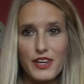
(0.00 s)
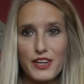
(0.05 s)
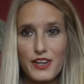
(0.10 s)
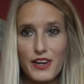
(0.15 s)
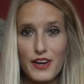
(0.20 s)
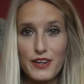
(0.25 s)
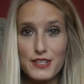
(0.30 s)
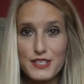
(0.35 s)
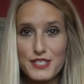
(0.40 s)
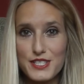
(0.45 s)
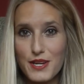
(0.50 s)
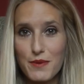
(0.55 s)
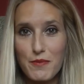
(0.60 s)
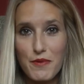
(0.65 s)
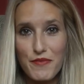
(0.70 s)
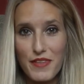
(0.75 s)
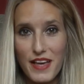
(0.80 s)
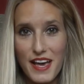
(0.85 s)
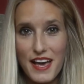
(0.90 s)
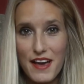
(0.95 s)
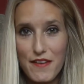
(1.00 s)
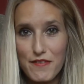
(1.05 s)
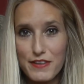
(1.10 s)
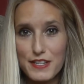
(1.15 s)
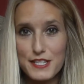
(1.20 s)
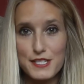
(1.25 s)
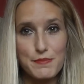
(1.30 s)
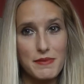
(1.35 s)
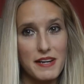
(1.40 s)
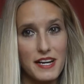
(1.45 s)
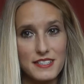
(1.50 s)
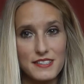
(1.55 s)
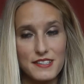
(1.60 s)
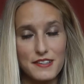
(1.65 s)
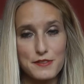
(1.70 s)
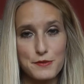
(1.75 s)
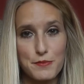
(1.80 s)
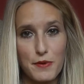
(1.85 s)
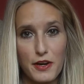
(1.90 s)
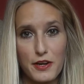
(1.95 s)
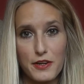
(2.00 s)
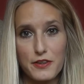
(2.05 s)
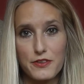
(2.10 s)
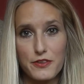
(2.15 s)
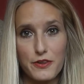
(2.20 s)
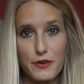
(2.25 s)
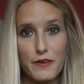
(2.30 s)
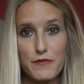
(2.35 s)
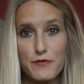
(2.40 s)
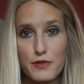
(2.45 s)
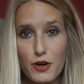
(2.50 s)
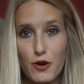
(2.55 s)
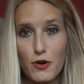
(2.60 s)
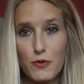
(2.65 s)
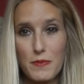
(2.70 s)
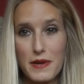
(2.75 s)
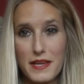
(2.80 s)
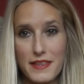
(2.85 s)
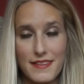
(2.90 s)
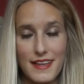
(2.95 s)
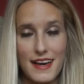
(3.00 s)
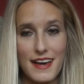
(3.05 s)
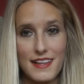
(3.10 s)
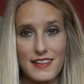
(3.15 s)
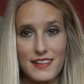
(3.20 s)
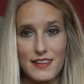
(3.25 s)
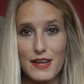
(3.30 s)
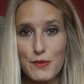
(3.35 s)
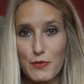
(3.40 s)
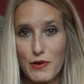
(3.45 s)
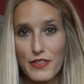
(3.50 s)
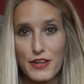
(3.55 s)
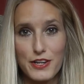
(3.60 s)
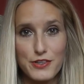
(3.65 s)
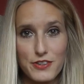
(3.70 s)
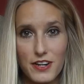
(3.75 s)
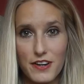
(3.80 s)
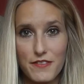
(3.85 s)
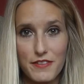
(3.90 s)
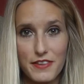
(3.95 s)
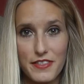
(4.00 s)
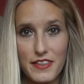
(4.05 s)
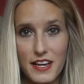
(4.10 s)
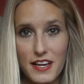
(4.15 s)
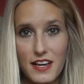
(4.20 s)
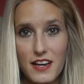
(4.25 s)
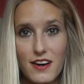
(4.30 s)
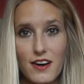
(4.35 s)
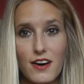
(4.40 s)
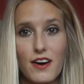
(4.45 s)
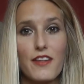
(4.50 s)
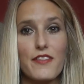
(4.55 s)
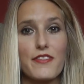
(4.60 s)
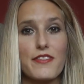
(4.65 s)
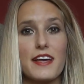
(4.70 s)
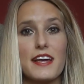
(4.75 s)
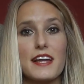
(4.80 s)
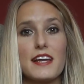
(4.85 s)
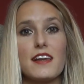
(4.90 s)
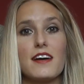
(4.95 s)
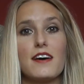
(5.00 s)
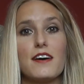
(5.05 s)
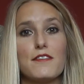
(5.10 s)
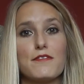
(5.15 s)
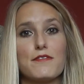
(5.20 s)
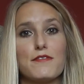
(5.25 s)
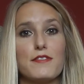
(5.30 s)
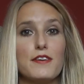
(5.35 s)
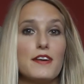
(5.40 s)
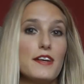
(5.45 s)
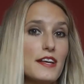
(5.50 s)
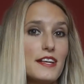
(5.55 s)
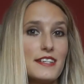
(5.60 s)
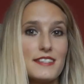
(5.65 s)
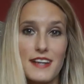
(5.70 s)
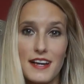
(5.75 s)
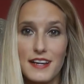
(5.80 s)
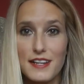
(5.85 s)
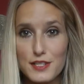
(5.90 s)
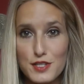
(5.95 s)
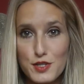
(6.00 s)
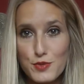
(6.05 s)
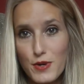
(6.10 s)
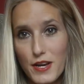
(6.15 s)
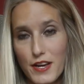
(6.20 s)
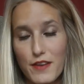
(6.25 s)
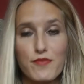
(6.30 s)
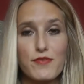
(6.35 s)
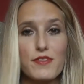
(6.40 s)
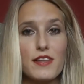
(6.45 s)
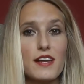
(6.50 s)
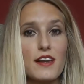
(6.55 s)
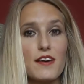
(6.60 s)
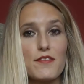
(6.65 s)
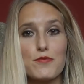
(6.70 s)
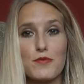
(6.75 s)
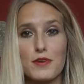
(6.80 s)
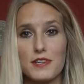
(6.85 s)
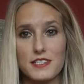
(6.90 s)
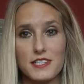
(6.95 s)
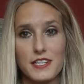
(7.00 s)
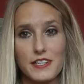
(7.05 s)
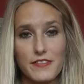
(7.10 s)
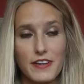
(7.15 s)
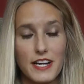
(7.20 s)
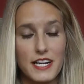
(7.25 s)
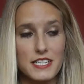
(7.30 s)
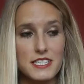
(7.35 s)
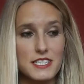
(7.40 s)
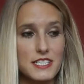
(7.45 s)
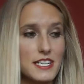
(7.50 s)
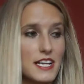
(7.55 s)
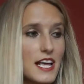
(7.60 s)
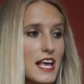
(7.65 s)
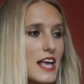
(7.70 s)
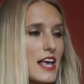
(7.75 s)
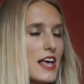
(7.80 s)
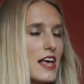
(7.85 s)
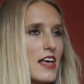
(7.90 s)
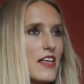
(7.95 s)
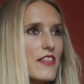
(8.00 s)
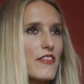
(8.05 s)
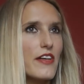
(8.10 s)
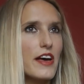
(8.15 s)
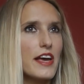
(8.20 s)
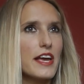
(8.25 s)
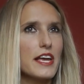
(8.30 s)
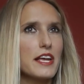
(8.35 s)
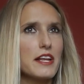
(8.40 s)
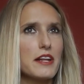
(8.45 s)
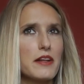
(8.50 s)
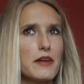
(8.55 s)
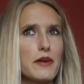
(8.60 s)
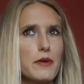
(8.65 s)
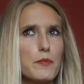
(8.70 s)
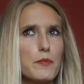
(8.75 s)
You know, some of the heaviest bands I've spoken to have told me that when they're driving their car, they love Taylor Swift, they love One Direction, they